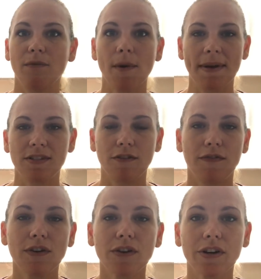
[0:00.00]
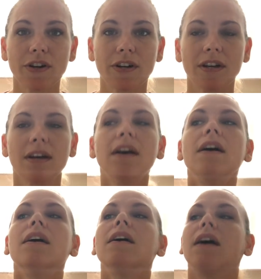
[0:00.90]
what makes you feel good.
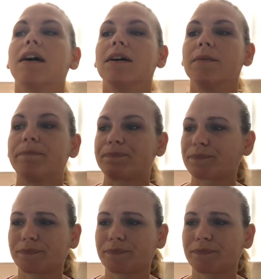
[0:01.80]
Um,